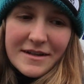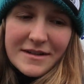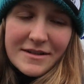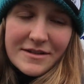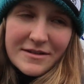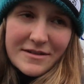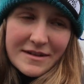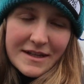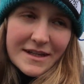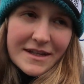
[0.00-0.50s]

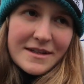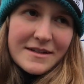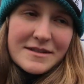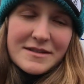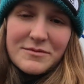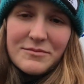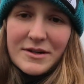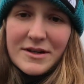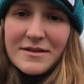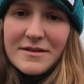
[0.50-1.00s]
Do you think
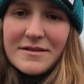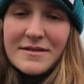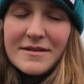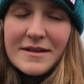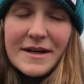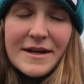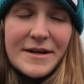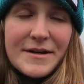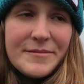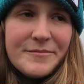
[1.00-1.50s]
it's worth
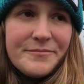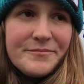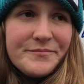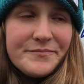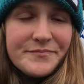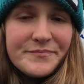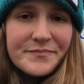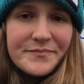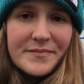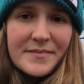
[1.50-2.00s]

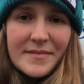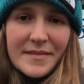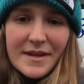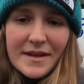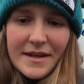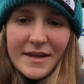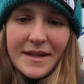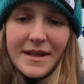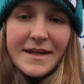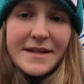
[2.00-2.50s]

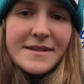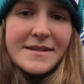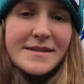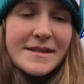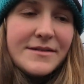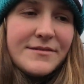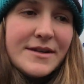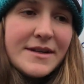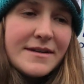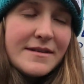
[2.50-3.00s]
like
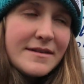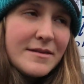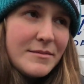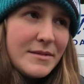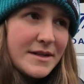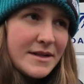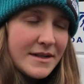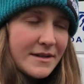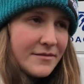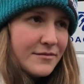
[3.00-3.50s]
saving the
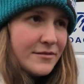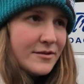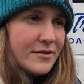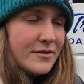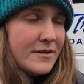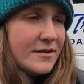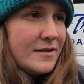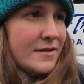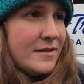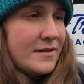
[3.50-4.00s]
money
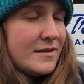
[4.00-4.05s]
for?